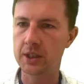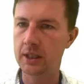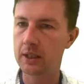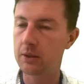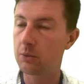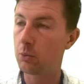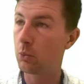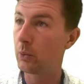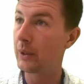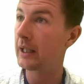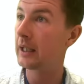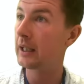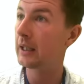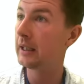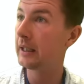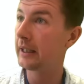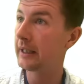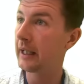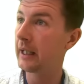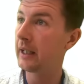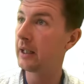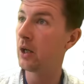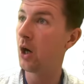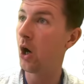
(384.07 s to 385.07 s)
We're
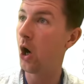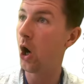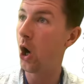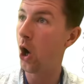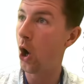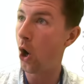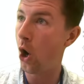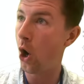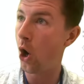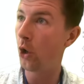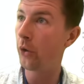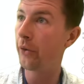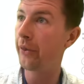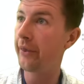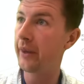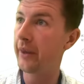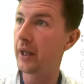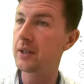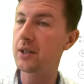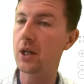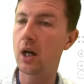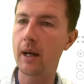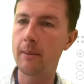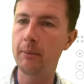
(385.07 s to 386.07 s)
clicking on
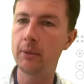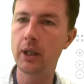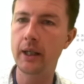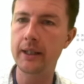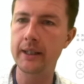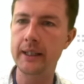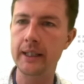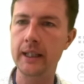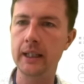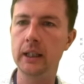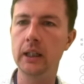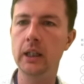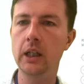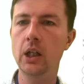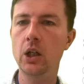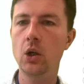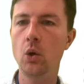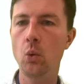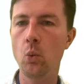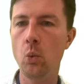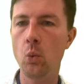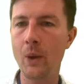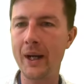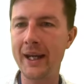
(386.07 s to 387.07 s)
the timeline here.
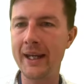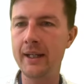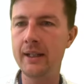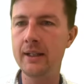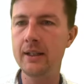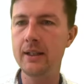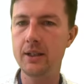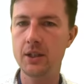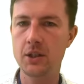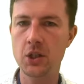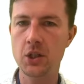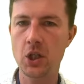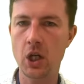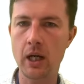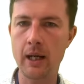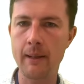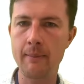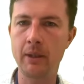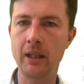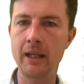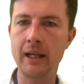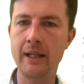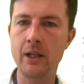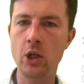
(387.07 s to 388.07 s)
When
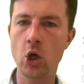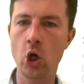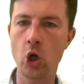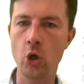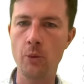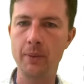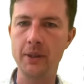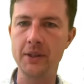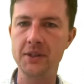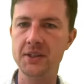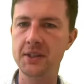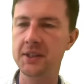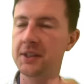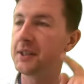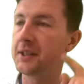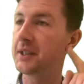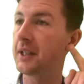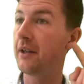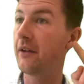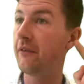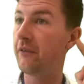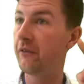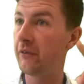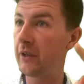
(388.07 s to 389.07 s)
timeline opens. This is
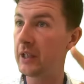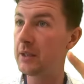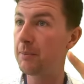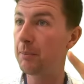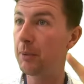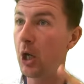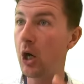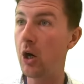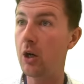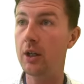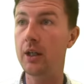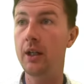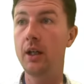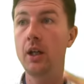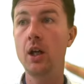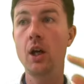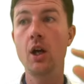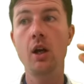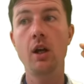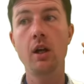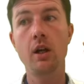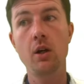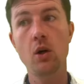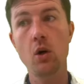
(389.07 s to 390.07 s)
an event block.
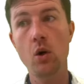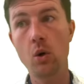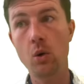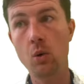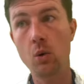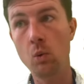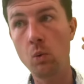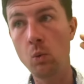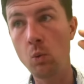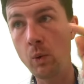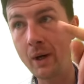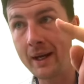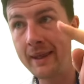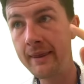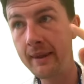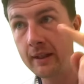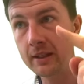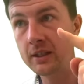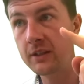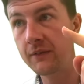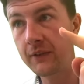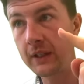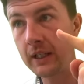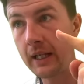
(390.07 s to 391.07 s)
When
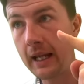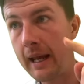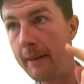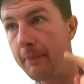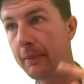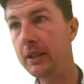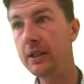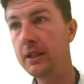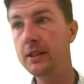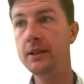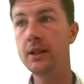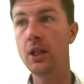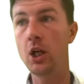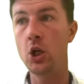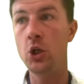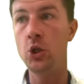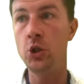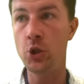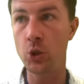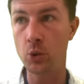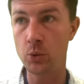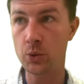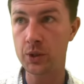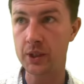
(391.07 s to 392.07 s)
this event happens,
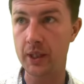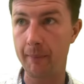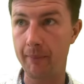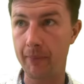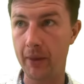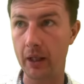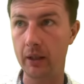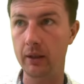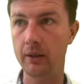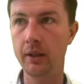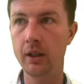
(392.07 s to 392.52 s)
do something.